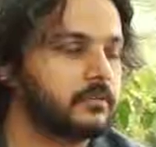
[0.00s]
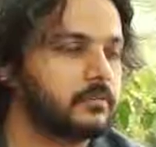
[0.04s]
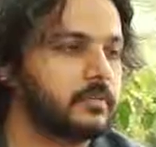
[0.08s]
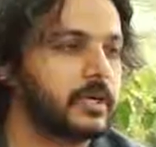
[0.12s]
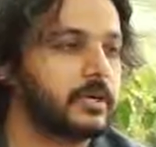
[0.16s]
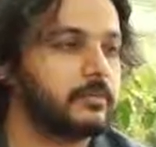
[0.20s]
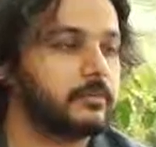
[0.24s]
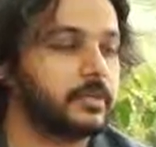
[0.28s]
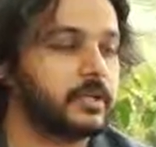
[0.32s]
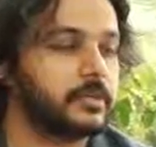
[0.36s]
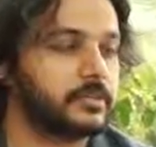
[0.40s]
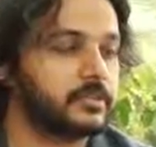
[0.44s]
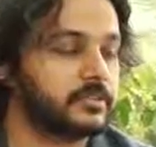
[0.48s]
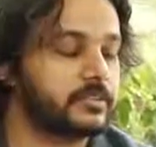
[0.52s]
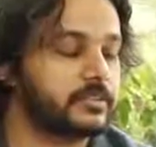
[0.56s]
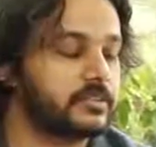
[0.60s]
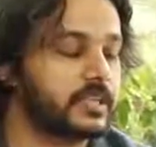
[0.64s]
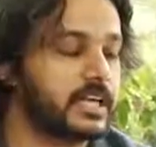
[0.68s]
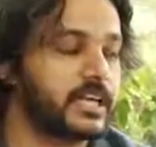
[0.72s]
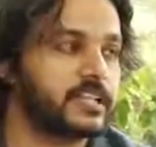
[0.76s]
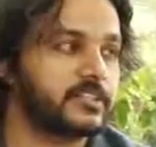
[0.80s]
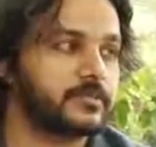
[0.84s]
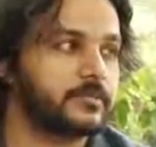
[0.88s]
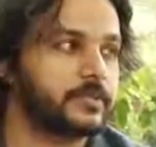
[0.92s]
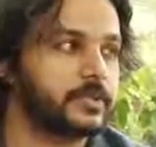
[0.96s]
my mother's
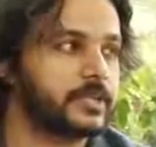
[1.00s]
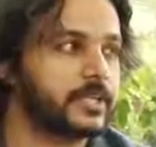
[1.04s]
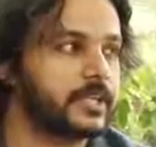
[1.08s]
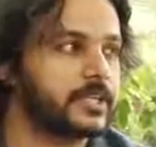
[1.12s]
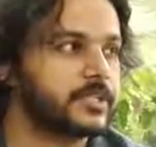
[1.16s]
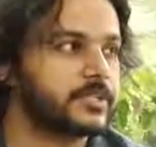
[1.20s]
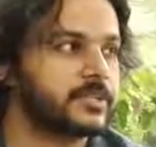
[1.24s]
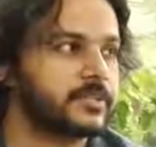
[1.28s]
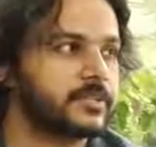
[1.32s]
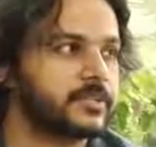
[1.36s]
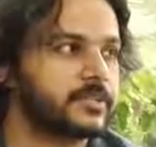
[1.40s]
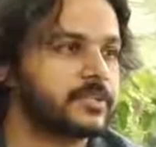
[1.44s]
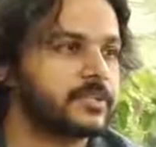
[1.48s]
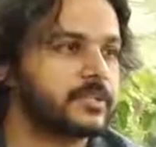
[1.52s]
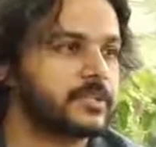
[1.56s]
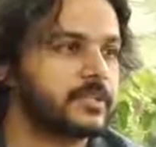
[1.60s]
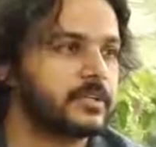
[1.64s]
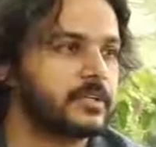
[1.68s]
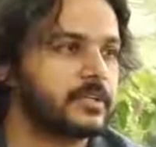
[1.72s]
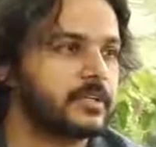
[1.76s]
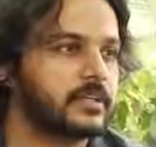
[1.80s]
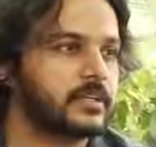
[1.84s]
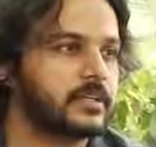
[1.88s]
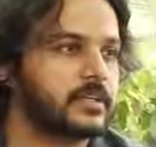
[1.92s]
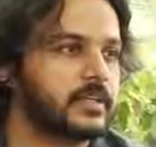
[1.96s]
aspirations,
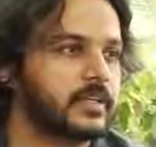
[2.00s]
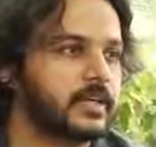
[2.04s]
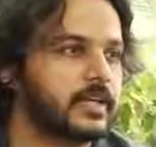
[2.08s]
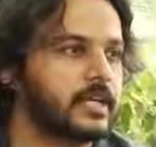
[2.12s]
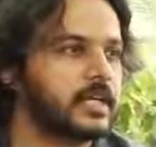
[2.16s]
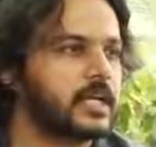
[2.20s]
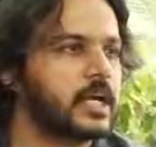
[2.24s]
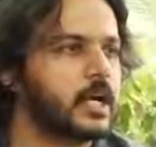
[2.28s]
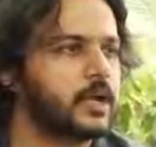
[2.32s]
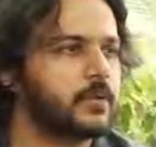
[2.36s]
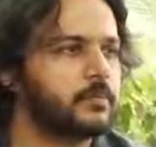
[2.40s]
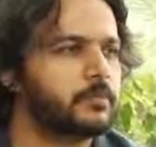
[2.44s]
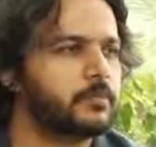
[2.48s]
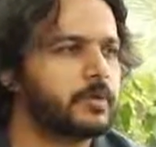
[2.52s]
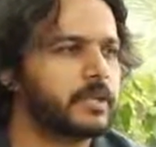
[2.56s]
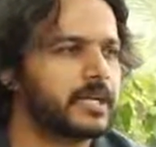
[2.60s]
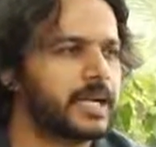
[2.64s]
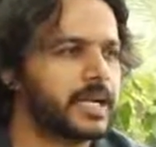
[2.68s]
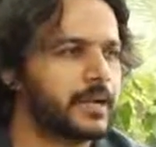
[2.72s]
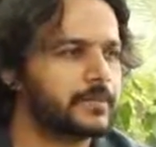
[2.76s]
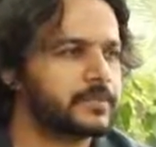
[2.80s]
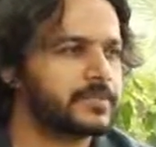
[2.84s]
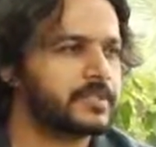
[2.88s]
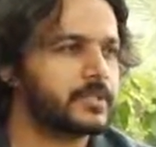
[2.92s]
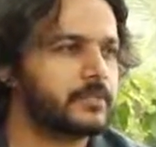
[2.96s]
and how
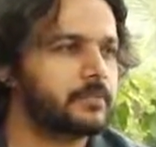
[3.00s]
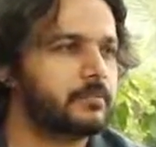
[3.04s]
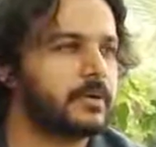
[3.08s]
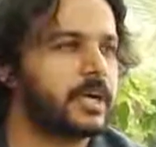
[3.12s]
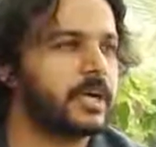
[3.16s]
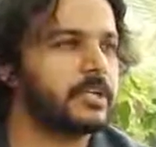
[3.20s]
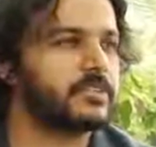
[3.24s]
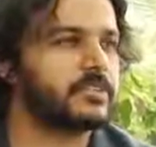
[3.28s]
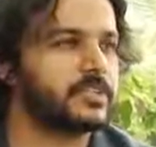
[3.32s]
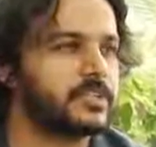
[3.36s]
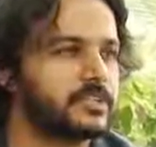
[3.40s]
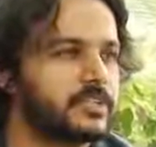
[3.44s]
perhaps in my